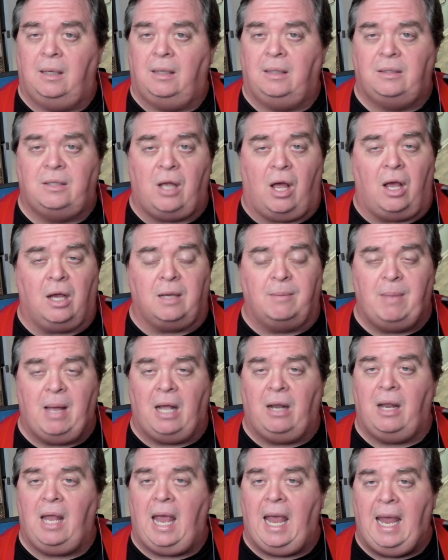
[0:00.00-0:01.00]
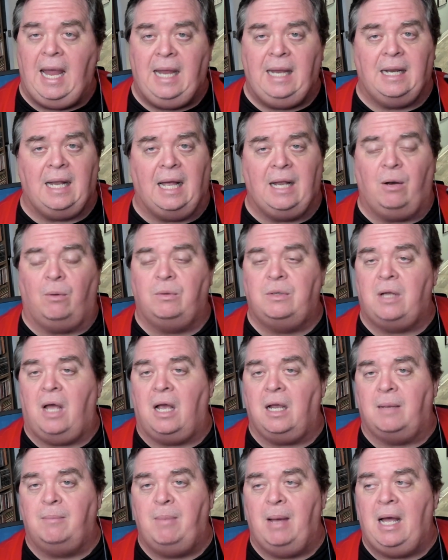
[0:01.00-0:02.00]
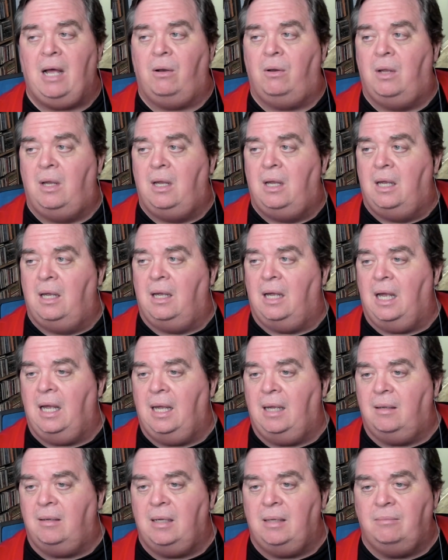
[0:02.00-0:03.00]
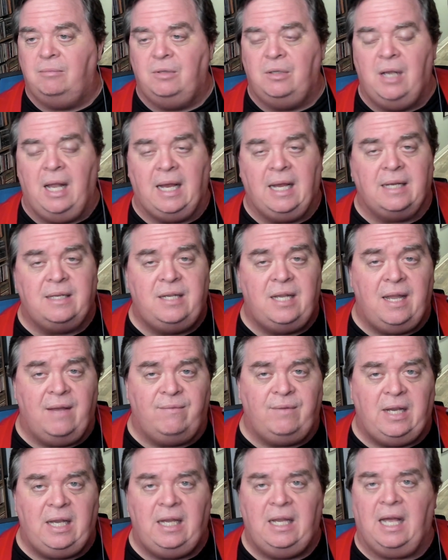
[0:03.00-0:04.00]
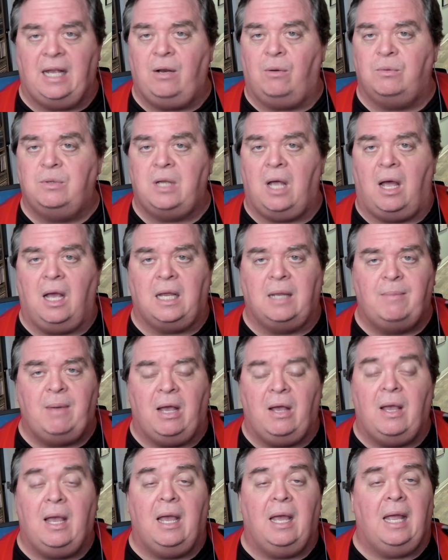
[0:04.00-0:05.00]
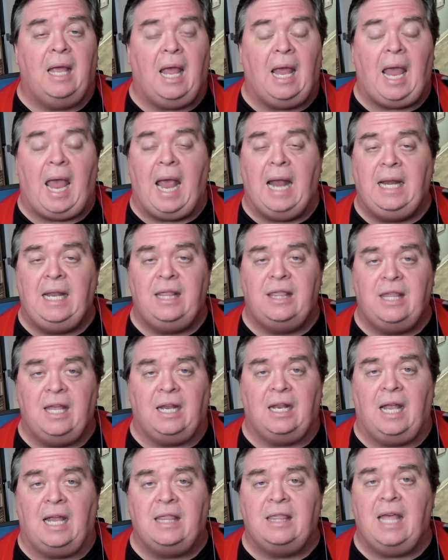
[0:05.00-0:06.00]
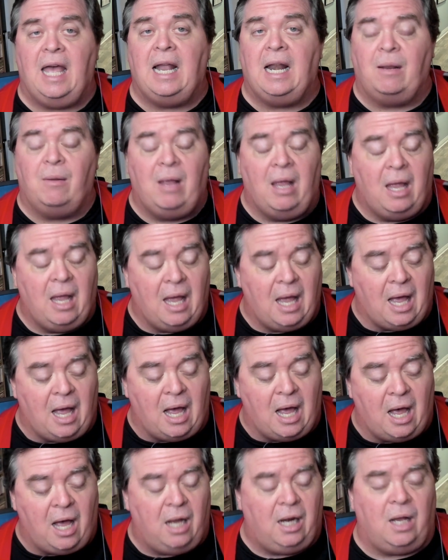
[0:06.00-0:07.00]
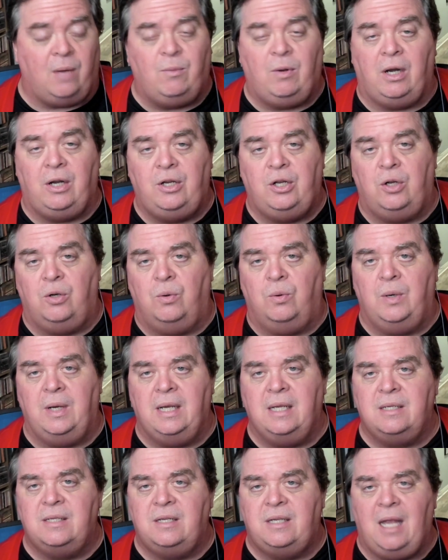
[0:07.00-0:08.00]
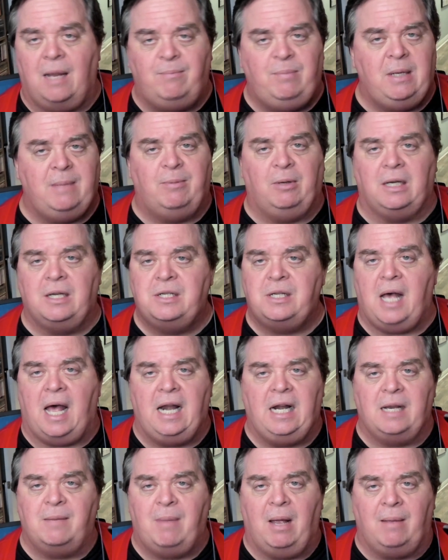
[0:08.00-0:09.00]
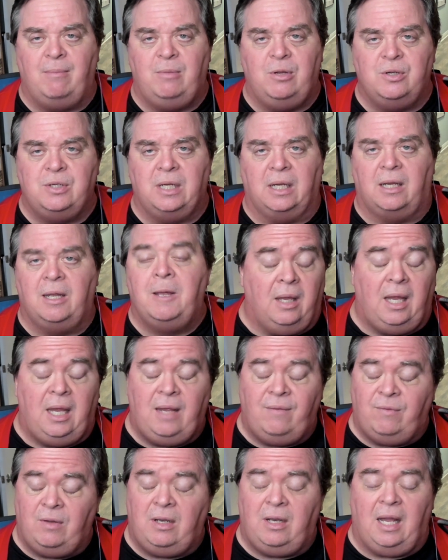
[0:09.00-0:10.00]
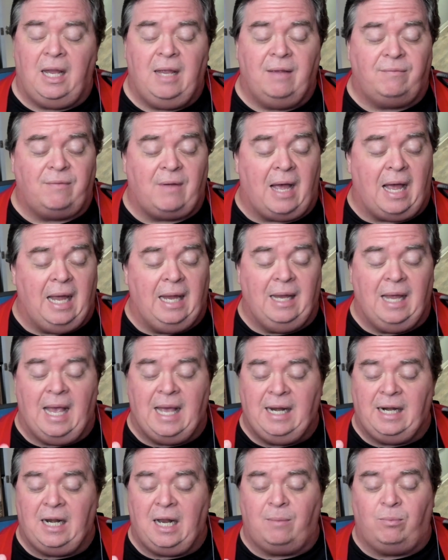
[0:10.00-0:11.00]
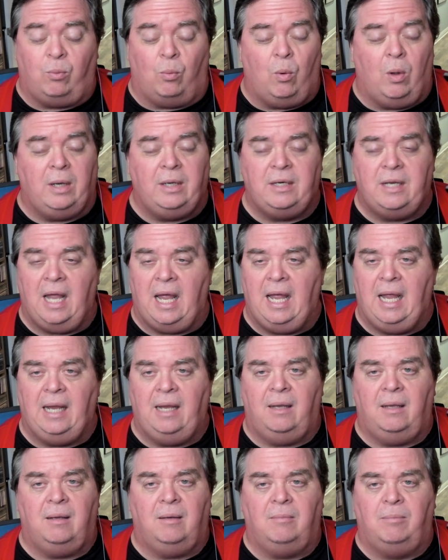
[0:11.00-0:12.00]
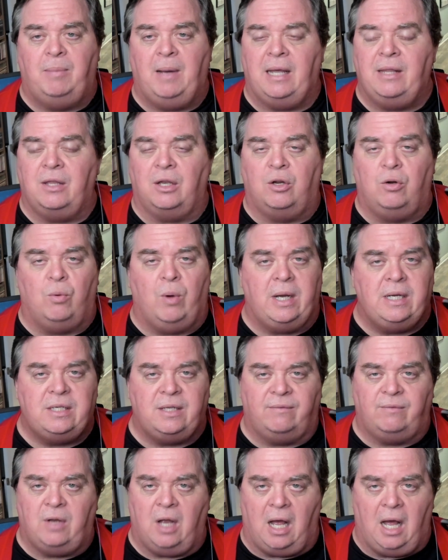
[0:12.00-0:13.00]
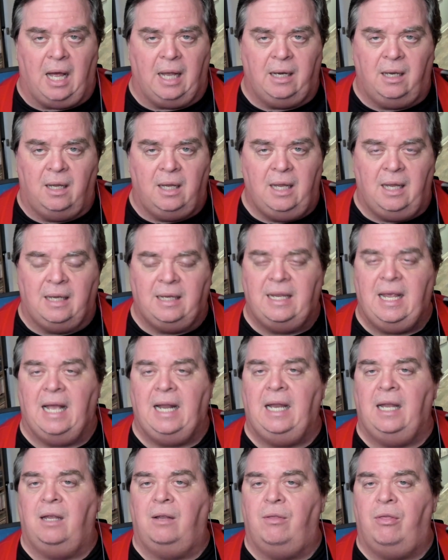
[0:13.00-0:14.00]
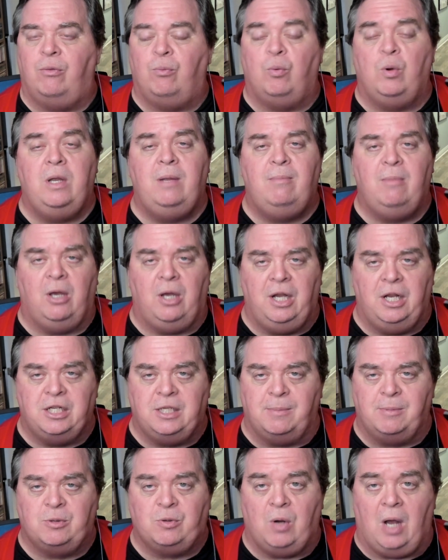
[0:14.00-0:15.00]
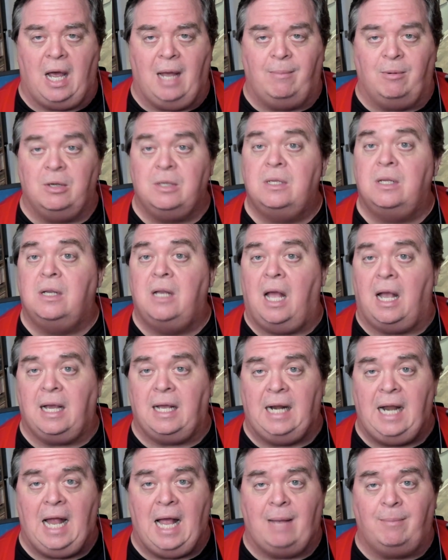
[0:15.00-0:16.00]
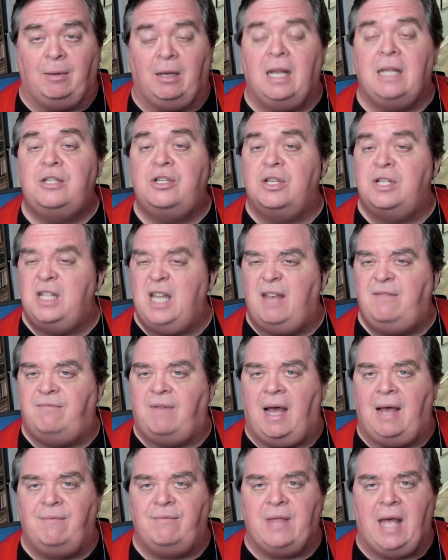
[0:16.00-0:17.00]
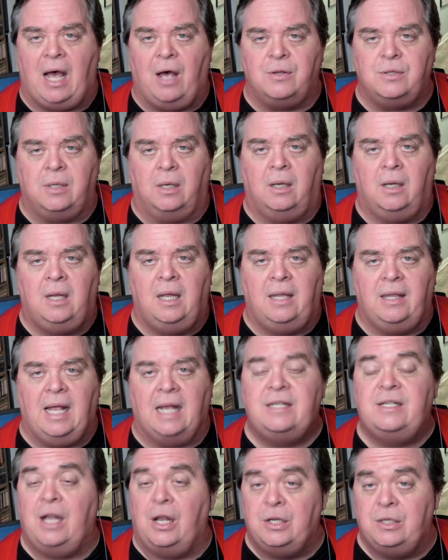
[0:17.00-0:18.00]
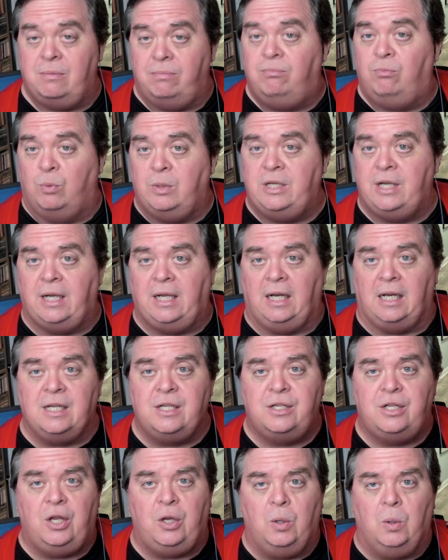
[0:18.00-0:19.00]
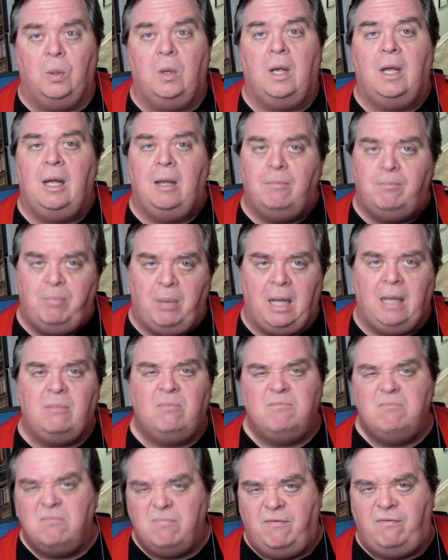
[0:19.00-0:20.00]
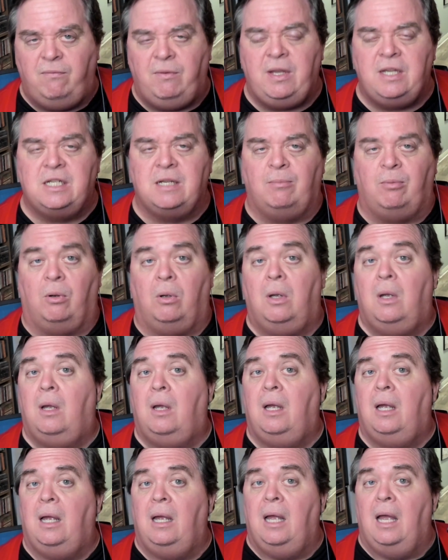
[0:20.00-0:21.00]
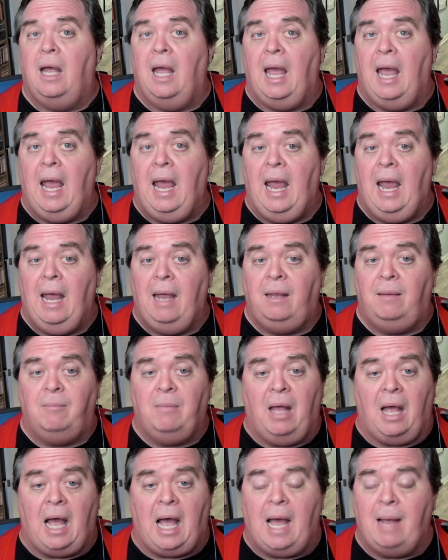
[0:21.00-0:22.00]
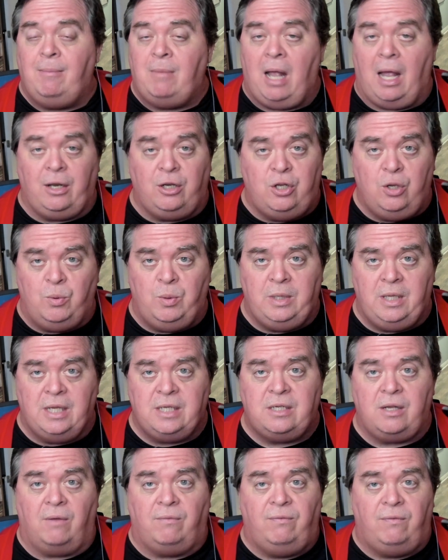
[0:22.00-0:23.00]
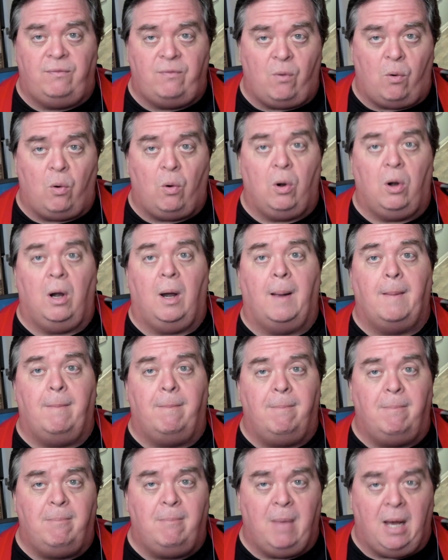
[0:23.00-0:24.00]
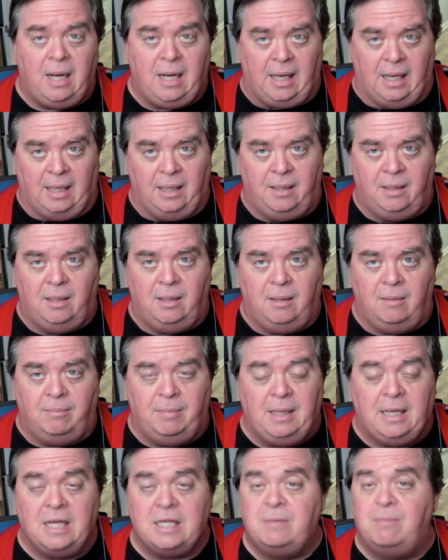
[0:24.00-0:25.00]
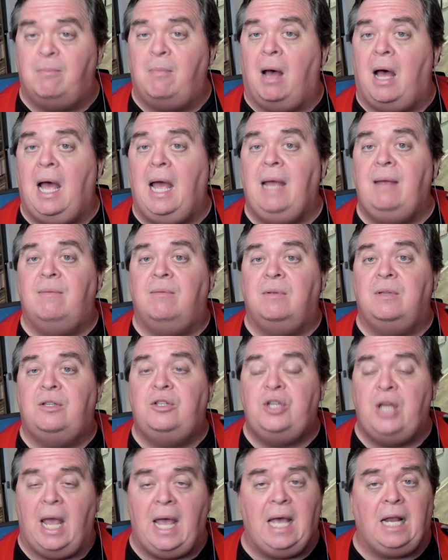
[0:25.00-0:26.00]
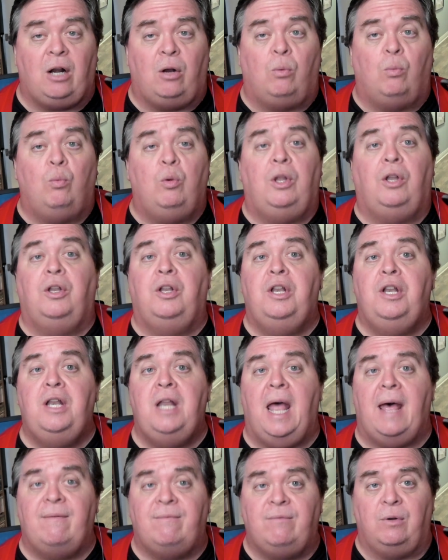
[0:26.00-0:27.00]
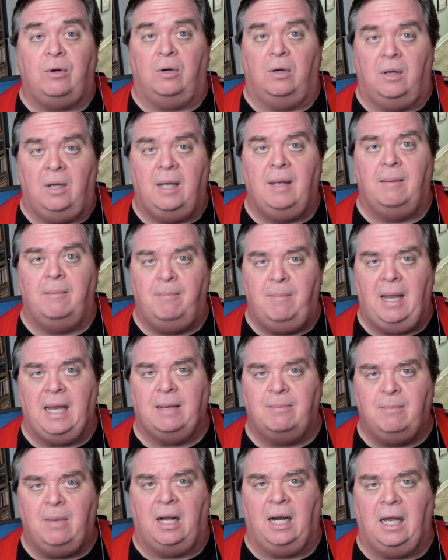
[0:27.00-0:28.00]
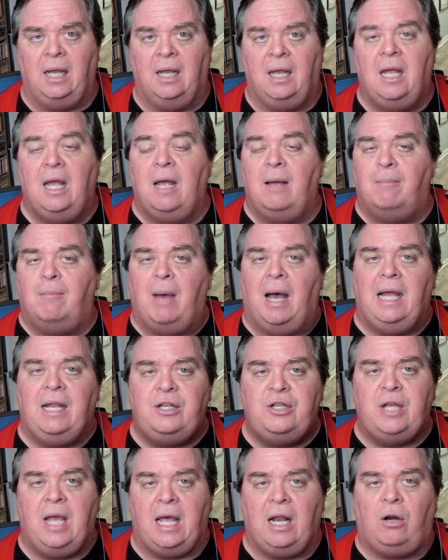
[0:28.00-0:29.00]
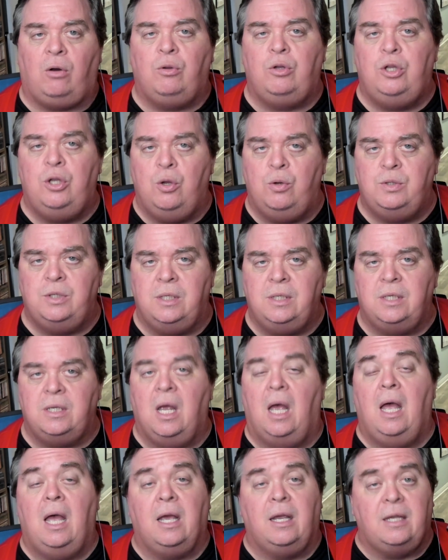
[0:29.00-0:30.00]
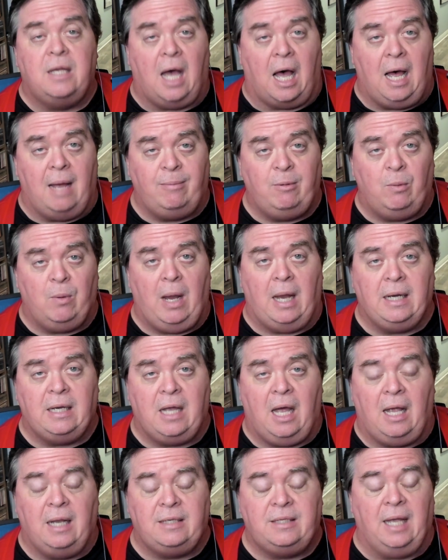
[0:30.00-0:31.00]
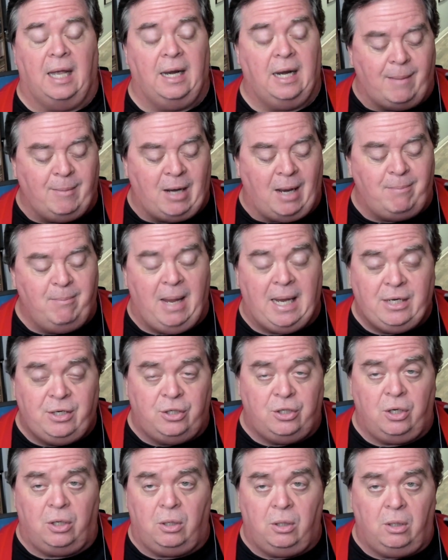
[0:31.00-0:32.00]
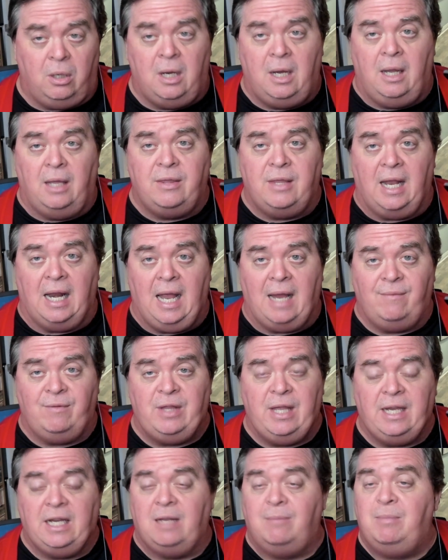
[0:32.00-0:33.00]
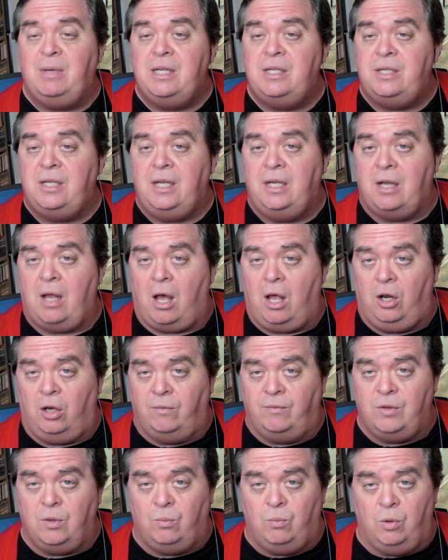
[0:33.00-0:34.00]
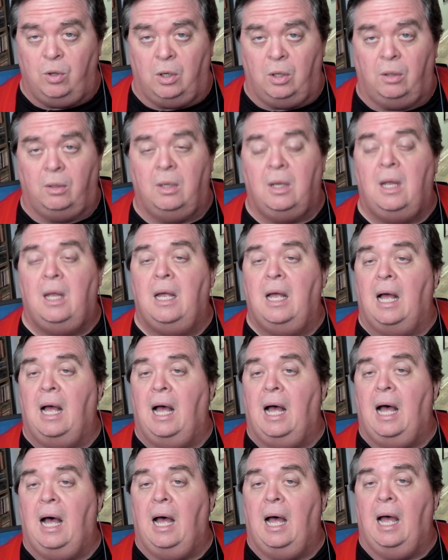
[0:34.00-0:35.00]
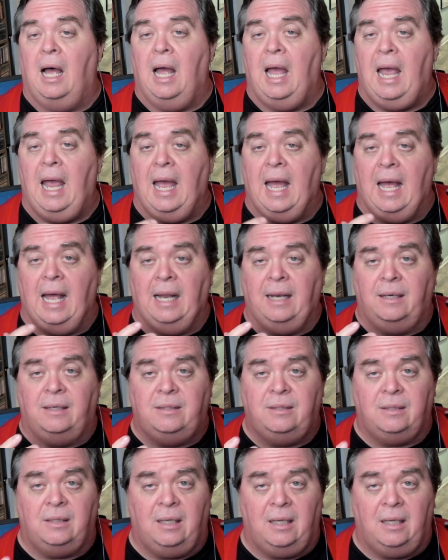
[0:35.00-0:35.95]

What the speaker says: talk about hate. I don't talk about negativity. I don't talk about anything like that. All I want to do is get people excited about music. Even if I ended up one day, by the grace of God, getting 3 million subscribers, not going to happen. Let's just say 5,000. That sounds ridiculous too, but feasible. I'm not doing this for money because my channel will never make money. My channel uses copyright content. I mean, I make sure that everything can be seen all over the world and